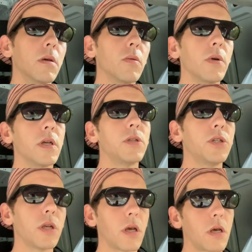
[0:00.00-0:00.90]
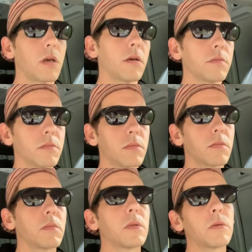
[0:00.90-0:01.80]
which
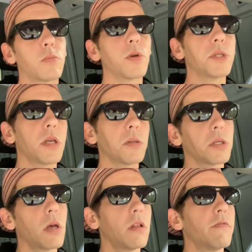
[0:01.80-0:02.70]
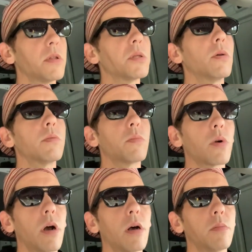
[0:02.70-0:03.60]
presents all of its own
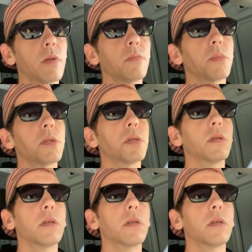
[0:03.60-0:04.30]
problems.